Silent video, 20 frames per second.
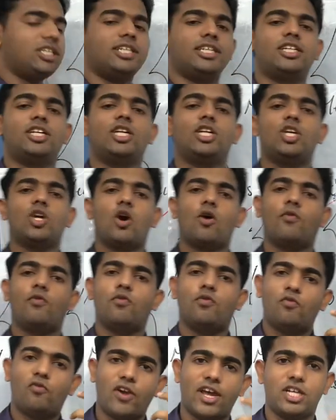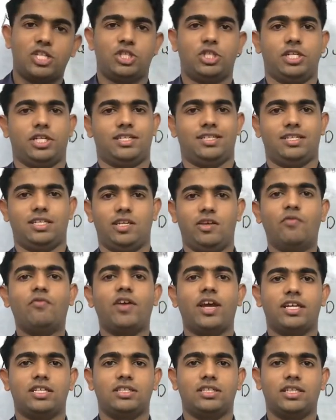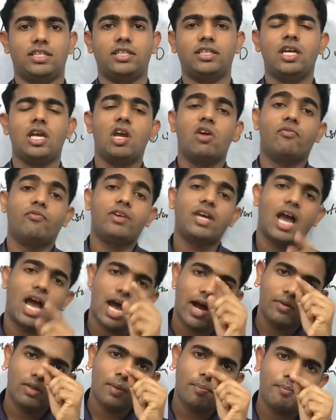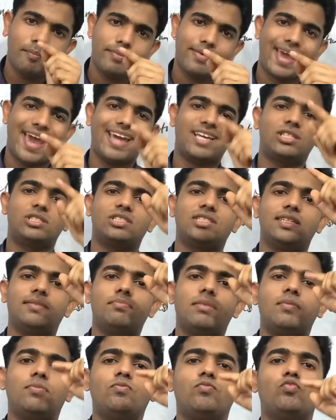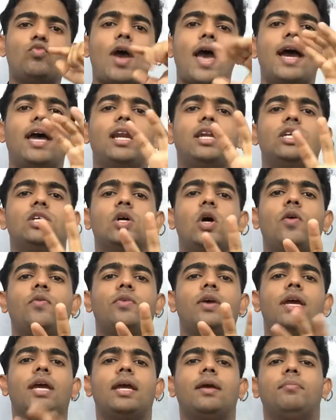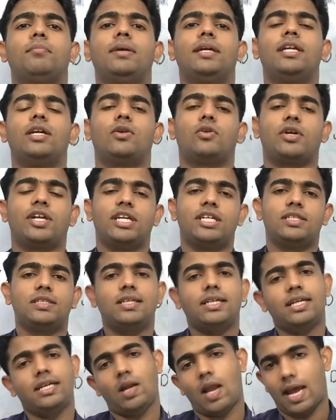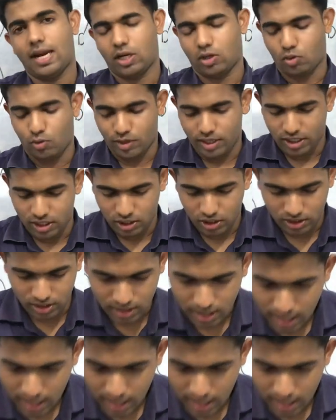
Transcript: degree of flexion, knee flexion, we have the maximum value of medial rotation and lateral rotation,